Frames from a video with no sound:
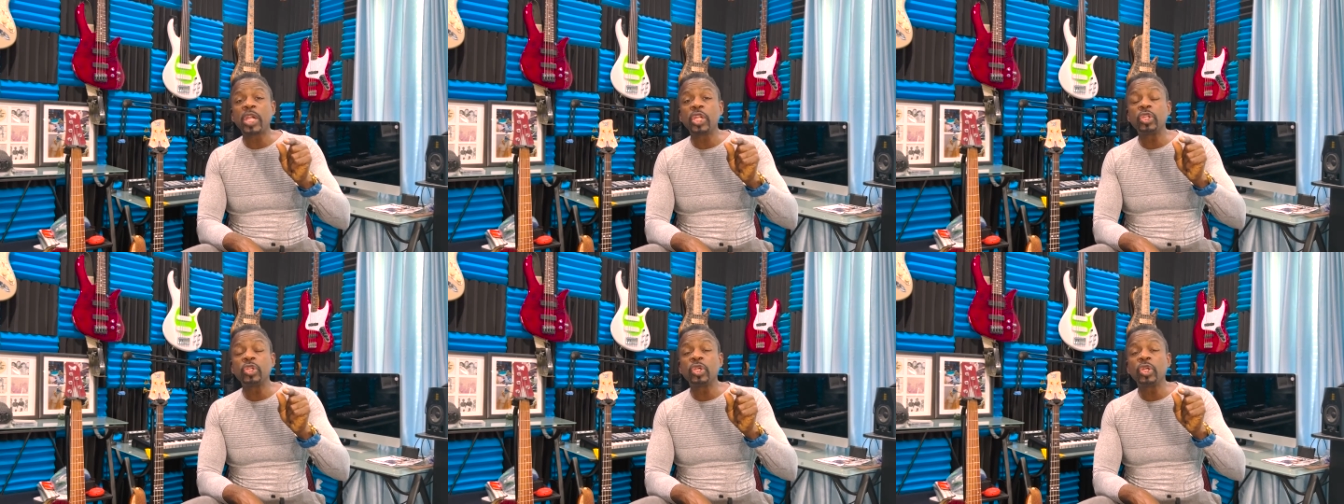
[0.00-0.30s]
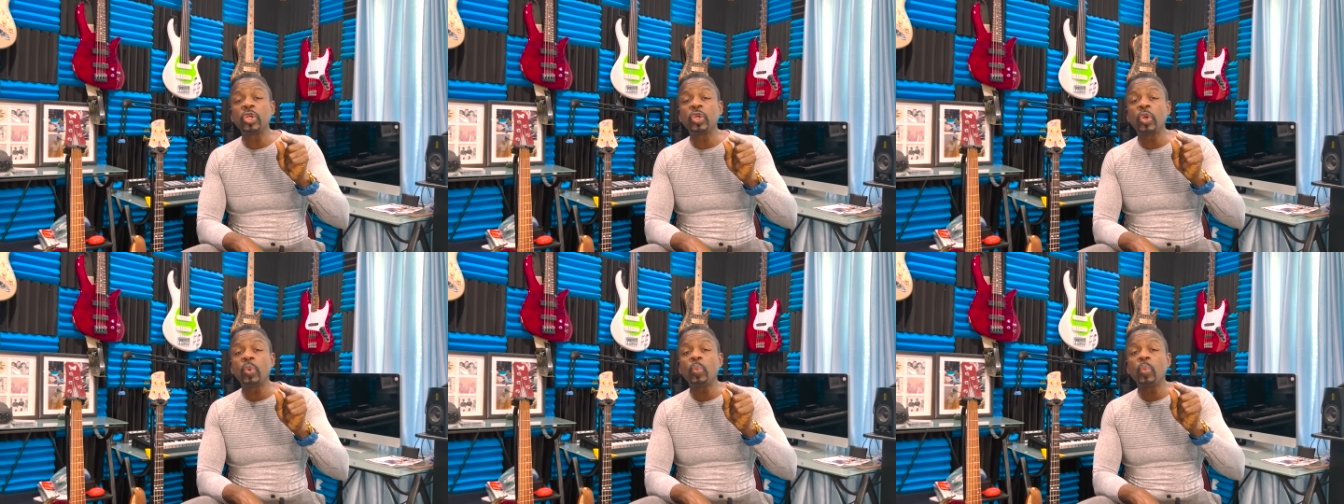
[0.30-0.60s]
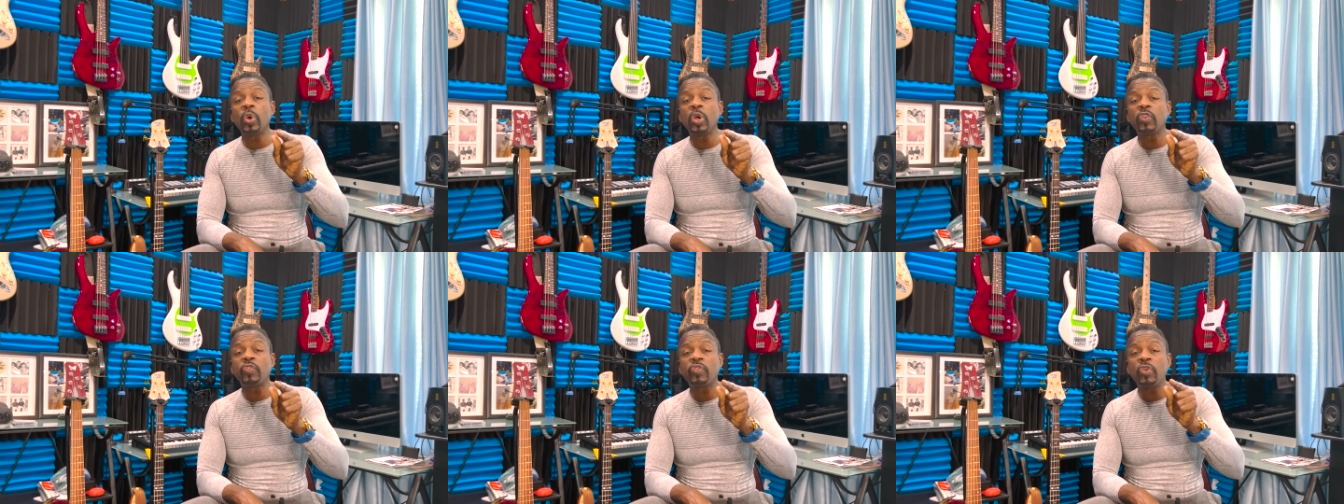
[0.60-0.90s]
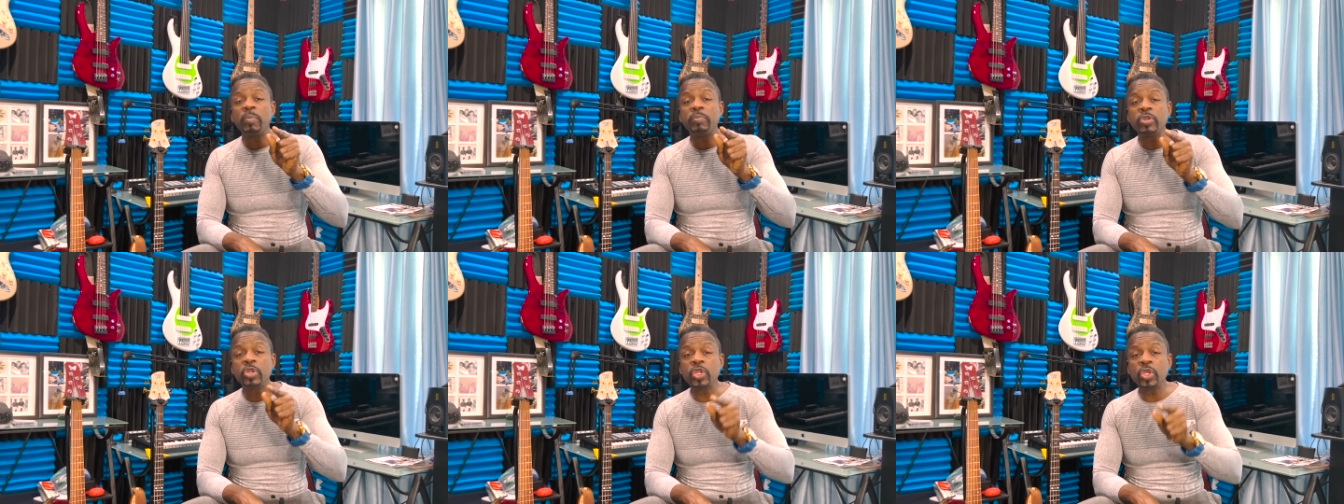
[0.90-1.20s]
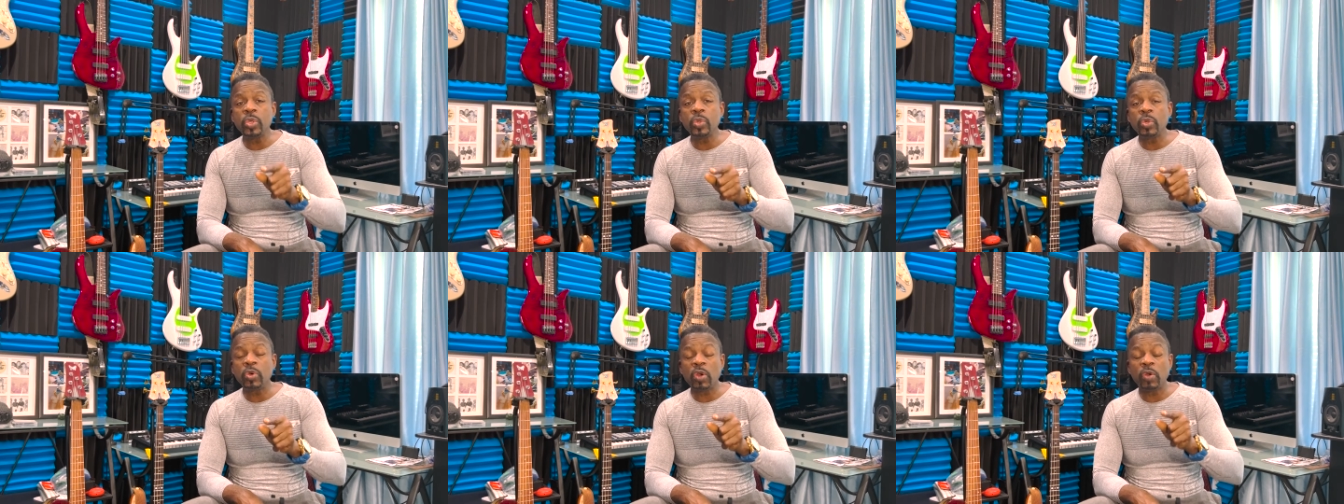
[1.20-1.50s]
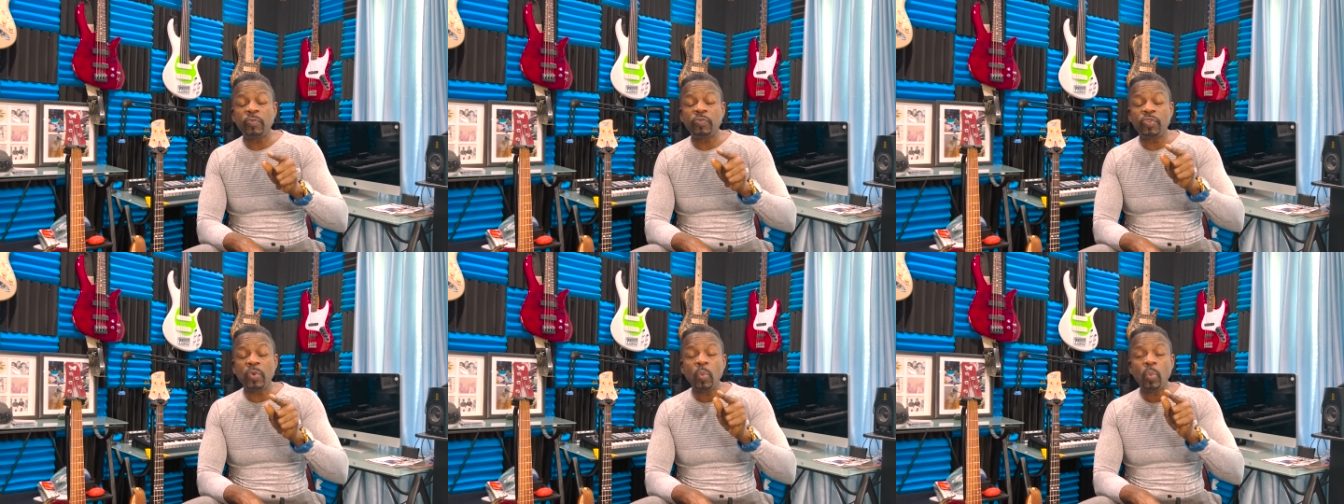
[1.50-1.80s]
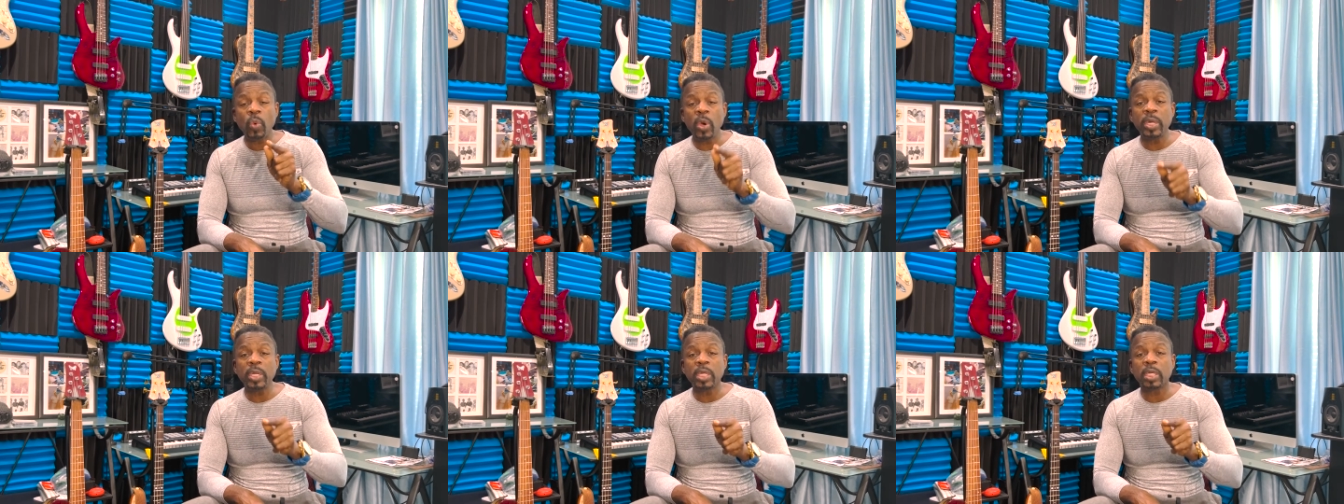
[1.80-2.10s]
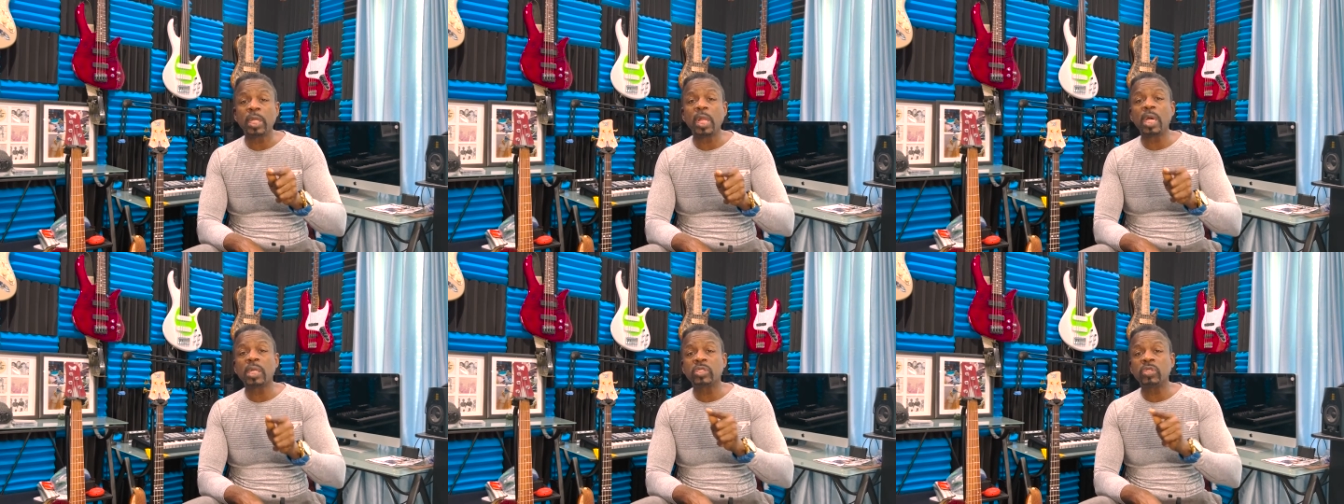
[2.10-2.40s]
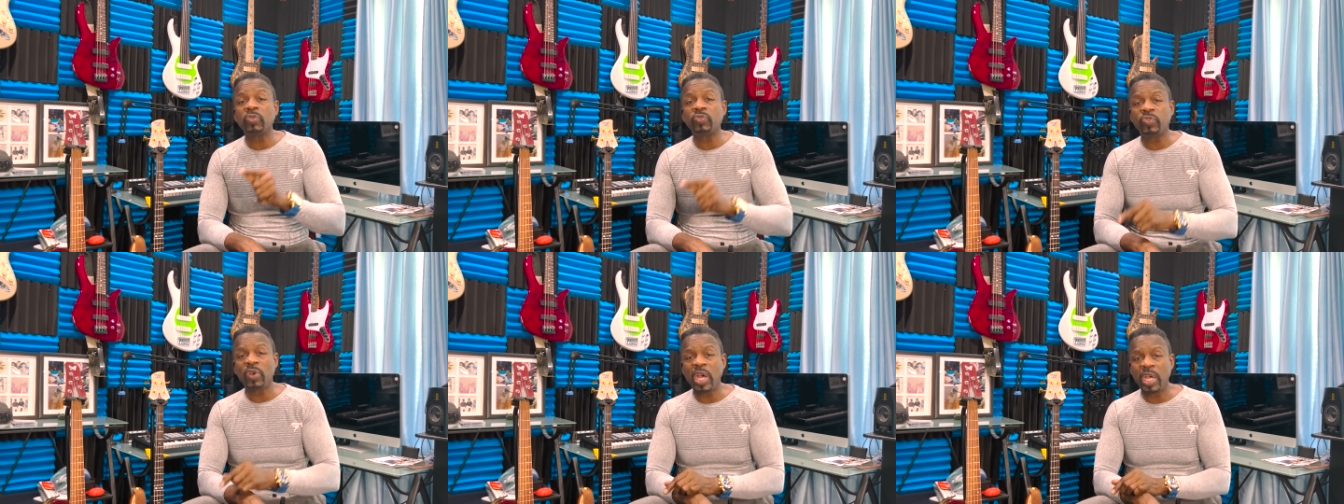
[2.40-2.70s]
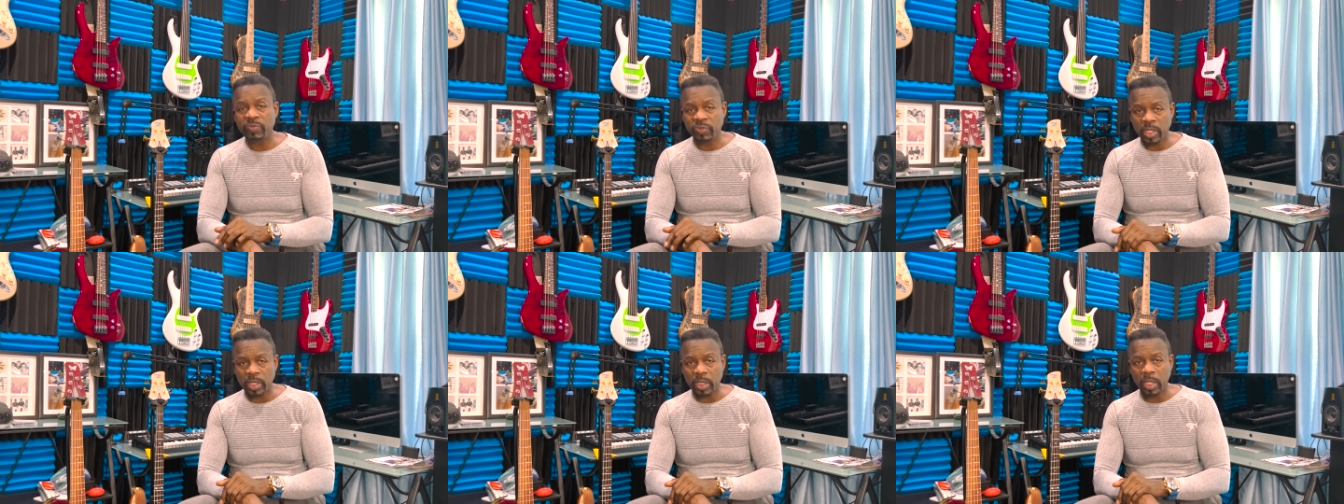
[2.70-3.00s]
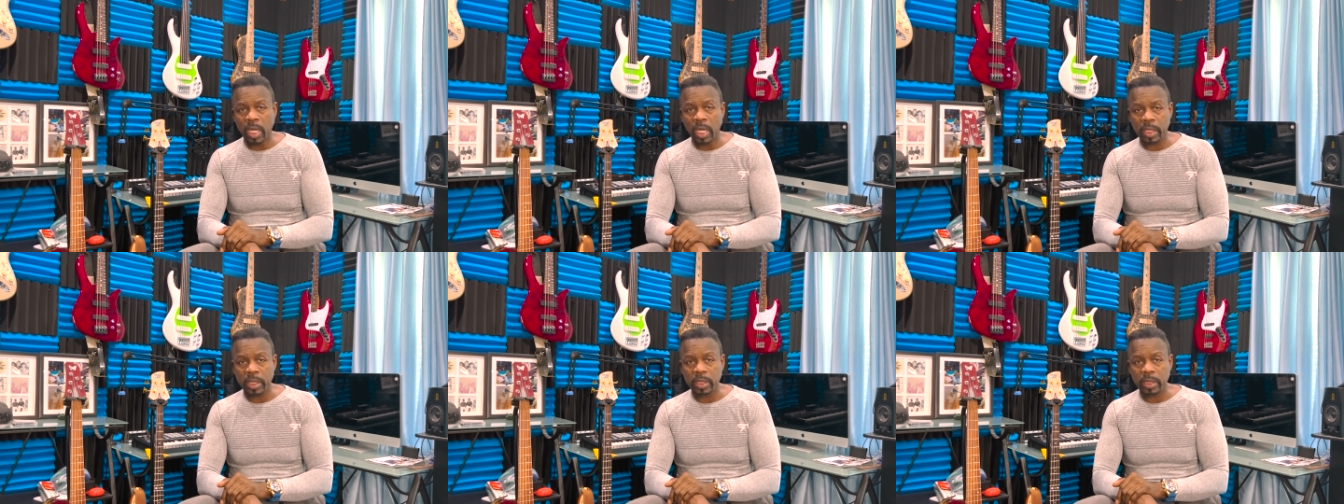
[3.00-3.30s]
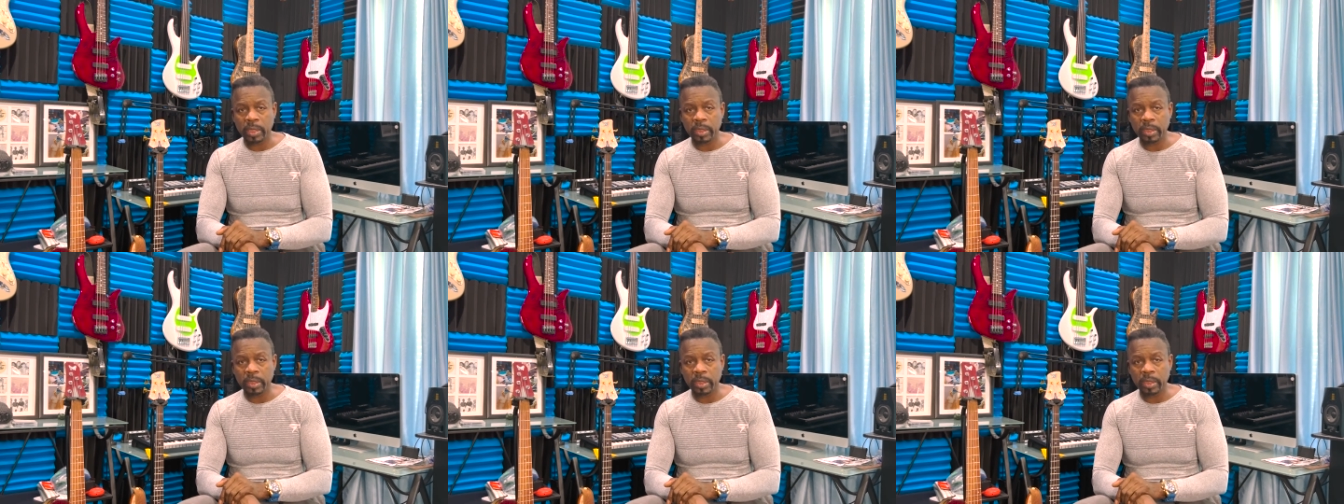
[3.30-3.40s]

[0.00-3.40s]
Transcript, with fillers: and you're going to work from noon or from one o'clock till five o'clock.